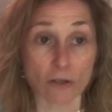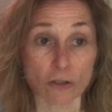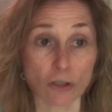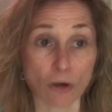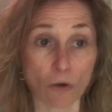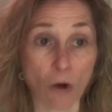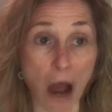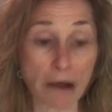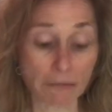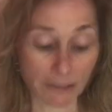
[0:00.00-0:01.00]
So
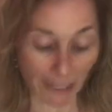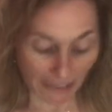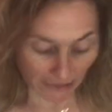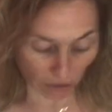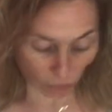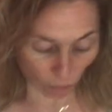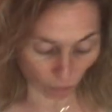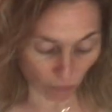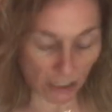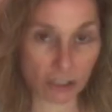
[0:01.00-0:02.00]
I would like to
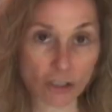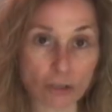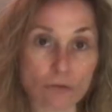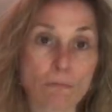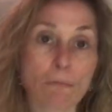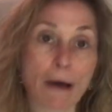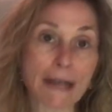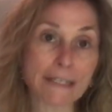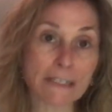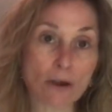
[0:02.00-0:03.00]
read to you
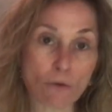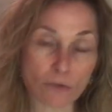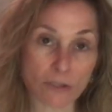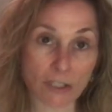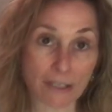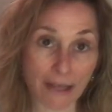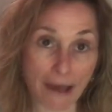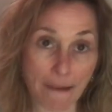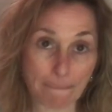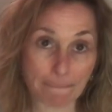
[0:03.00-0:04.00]
my note to
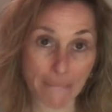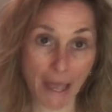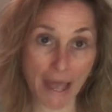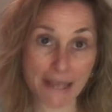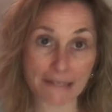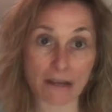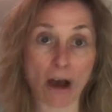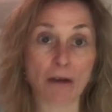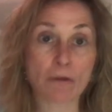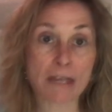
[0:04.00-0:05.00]
them, and
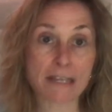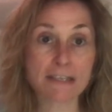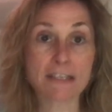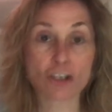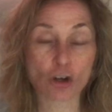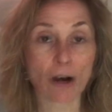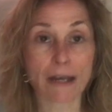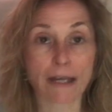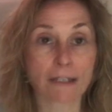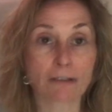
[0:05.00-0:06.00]
in the
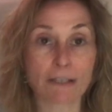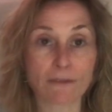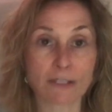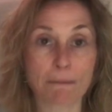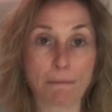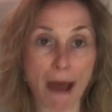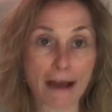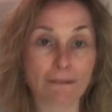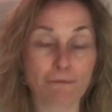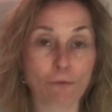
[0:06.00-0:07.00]
try-on, I'll give you some
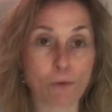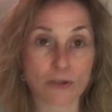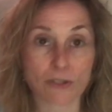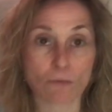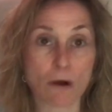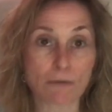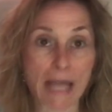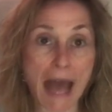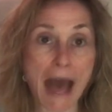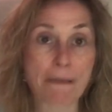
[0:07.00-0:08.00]
back and forth of what we
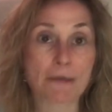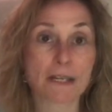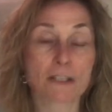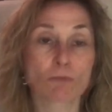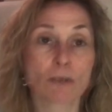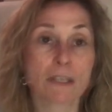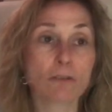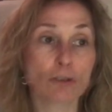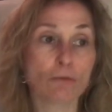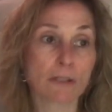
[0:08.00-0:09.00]
had, because what
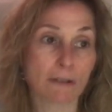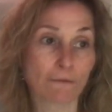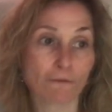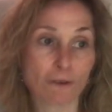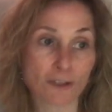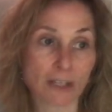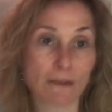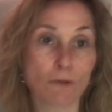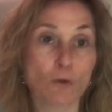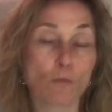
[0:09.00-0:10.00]
they'll do is they'll first
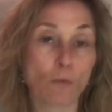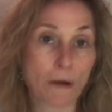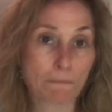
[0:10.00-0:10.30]
give you one